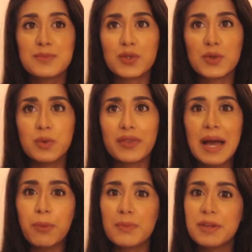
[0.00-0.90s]
So
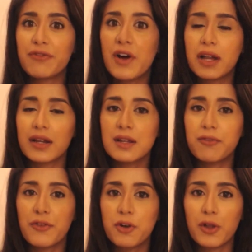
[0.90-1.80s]
that will be fun
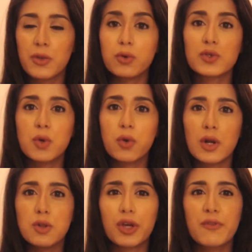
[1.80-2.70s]
for those who
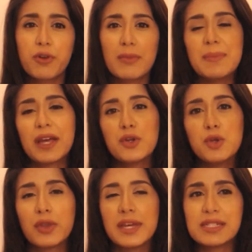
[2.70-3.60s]
are looking for maybe a
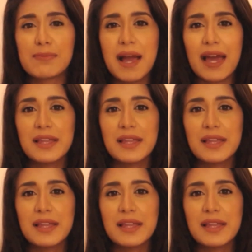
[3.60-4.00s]
new thing to buy,